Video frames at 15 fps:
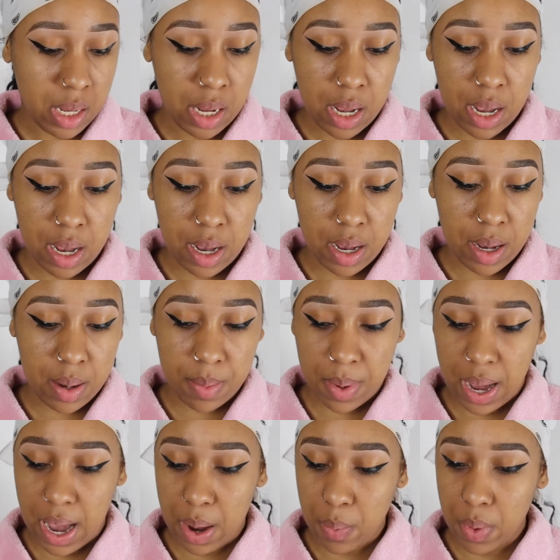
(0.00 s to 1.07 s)

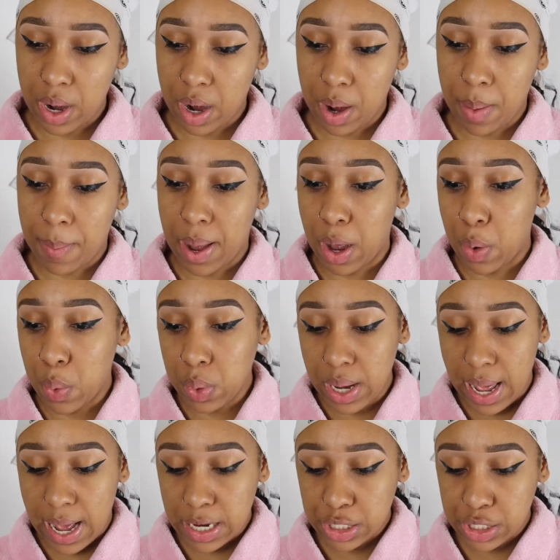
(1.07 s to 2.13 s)
I wear my own
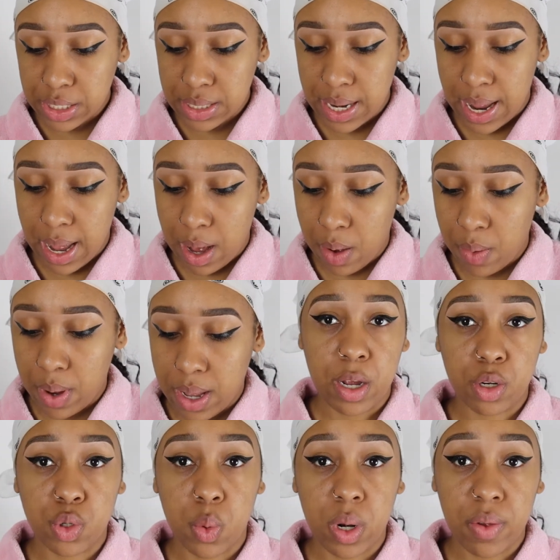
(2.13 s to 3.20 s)
lashes now, and
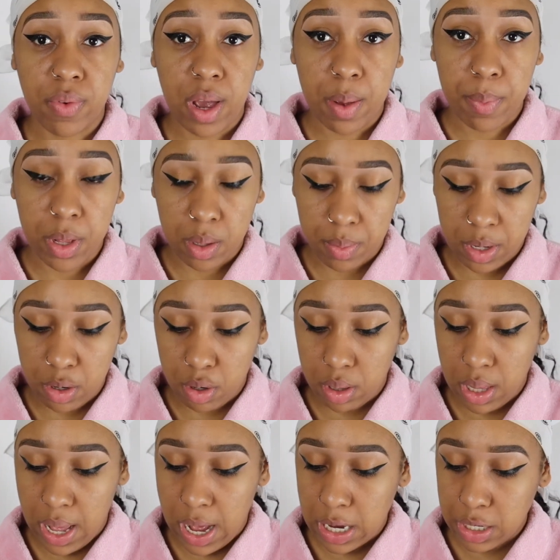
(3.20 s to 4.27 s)
they're 25mm
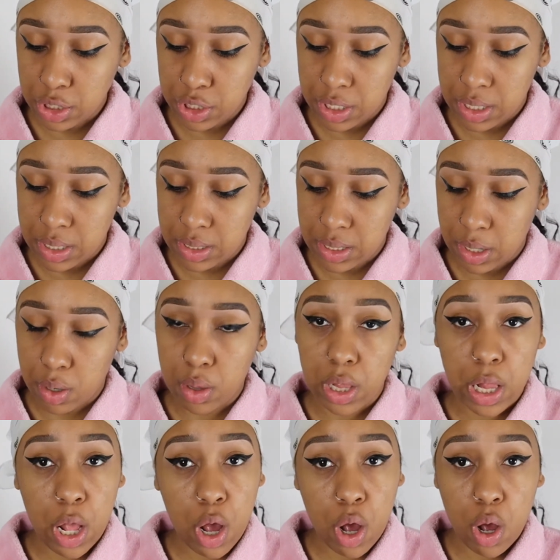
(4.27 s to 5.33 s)
lashes. They're
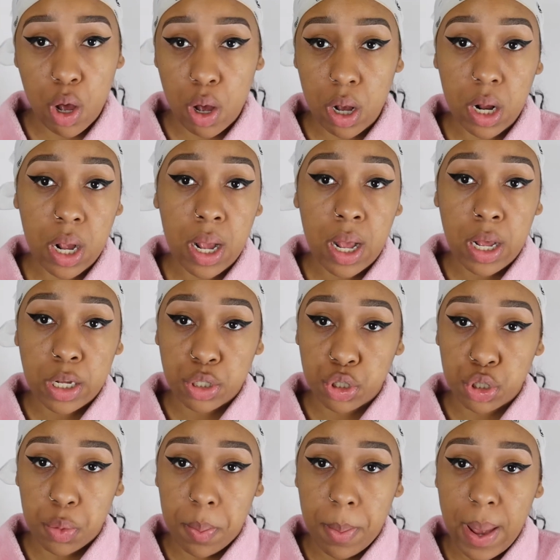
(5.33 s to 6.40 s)
long,
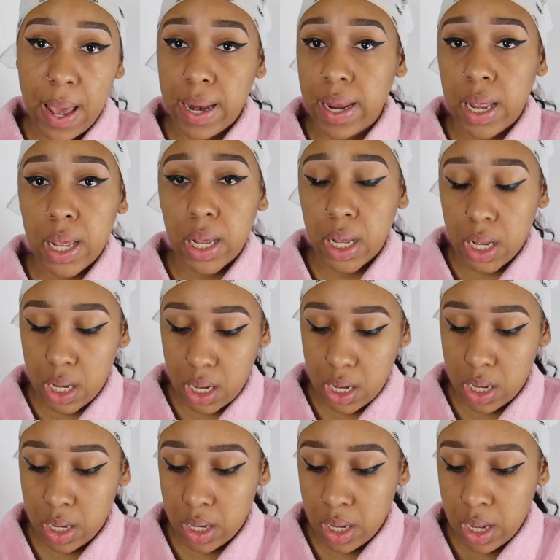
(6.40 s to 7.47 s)
dramatic,
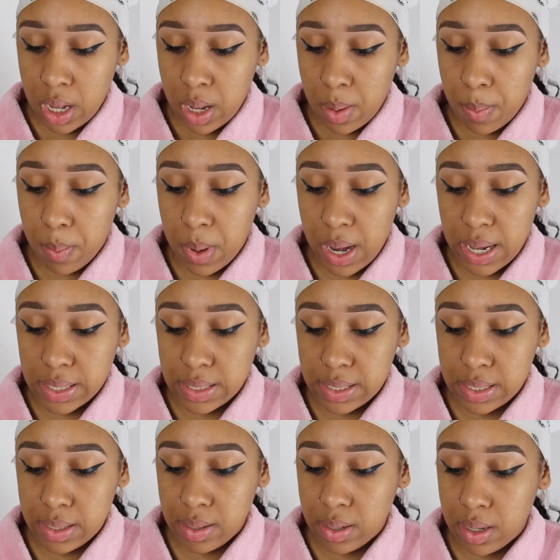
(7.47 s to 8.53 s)
but
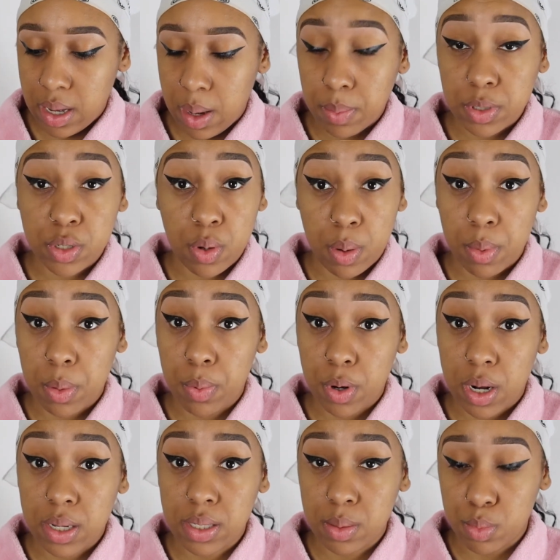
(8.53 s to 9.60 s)
so I'm going to put
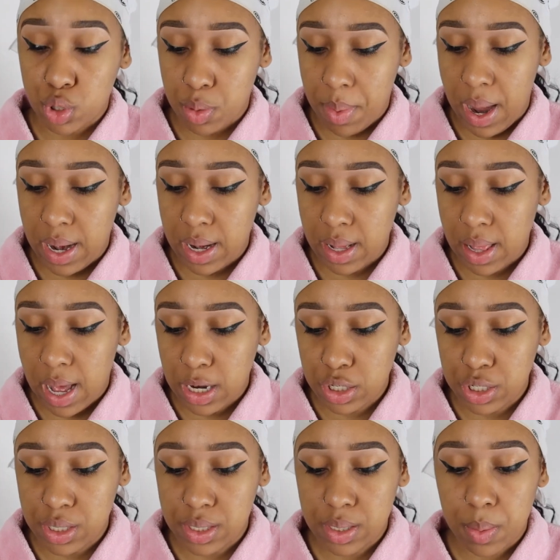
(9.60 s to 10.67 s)
on some dramatic
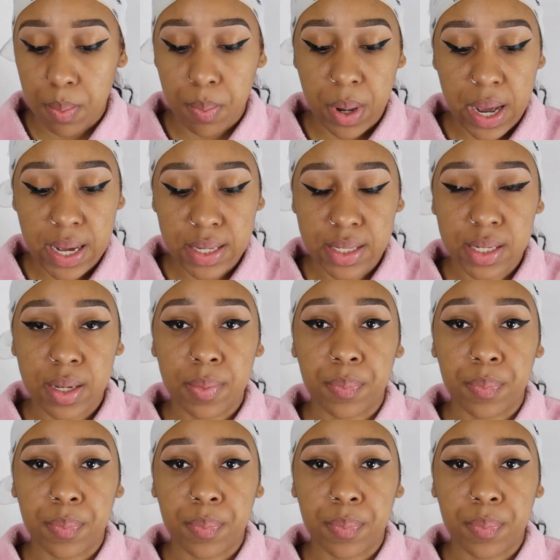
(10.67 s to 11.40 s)
lashes, but